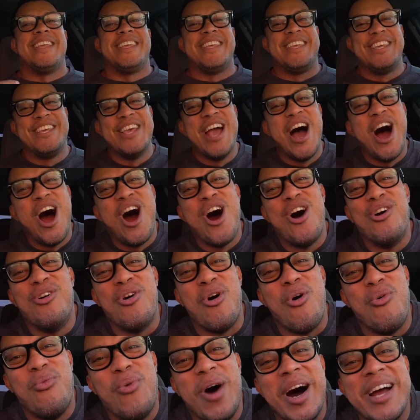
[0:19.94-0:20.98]

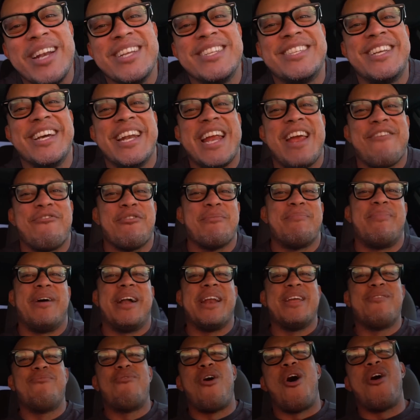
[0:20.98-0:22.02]
Yo, what is good,
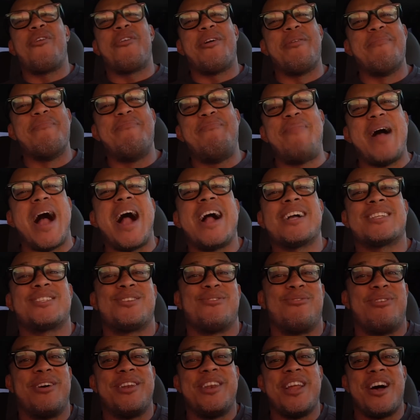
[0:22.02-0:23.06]
everybody? Welcome back
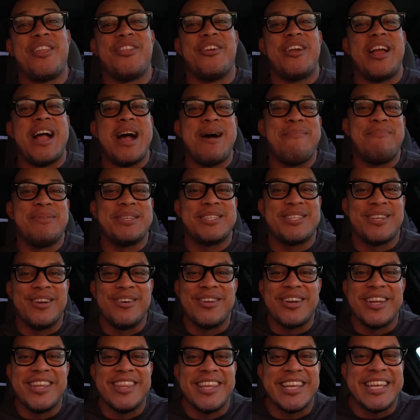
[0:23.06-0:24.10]
to another
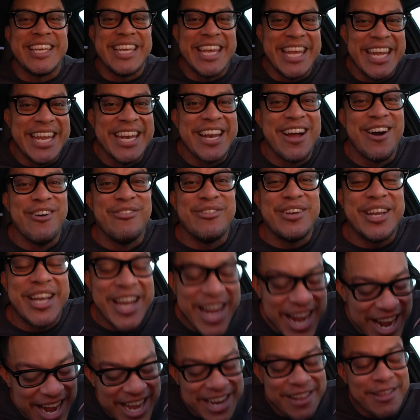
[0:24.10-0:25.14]
episode of the Keto
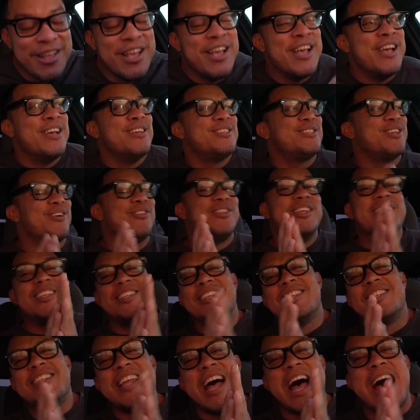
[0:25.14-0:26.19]
Cut. So
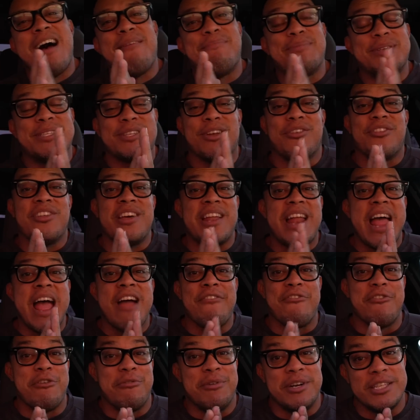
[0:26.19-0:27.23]
this is the episode that
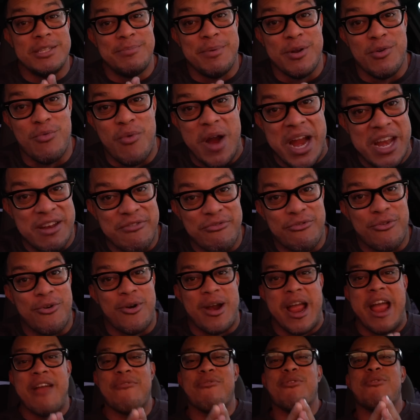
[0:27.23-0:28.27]
everyone's been waiting
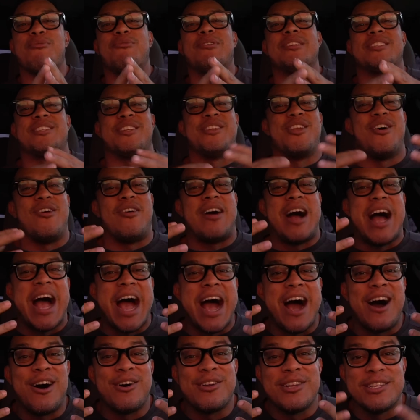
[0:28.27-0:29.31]
for. Everyone wants to know,
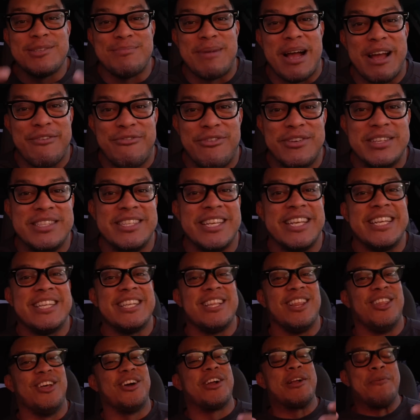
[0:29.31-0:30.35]
how does my physique
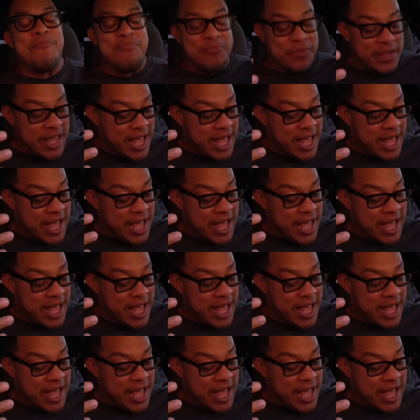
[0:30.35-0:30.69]
look?